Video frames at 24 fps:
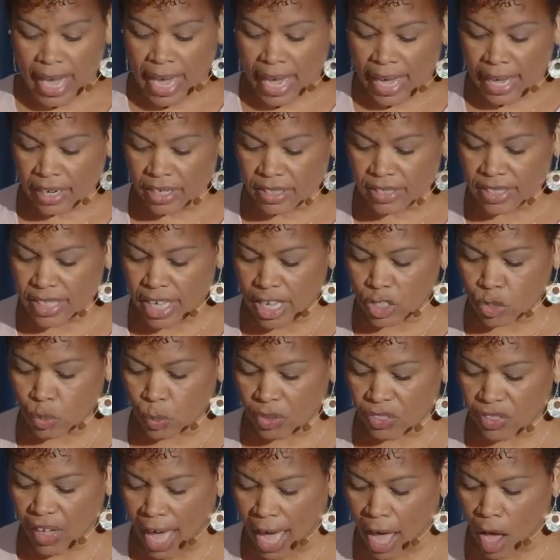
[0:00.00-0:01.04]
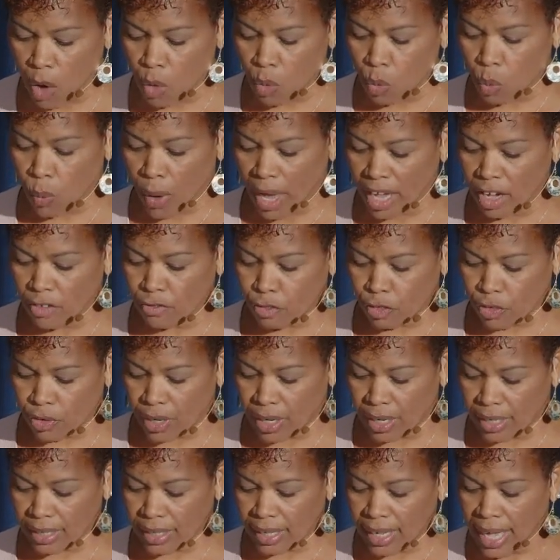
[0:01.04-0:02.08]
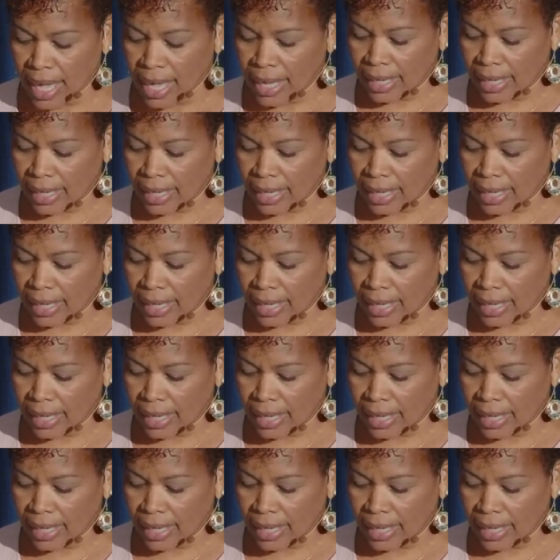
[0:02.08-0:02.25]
and it says, without wavering,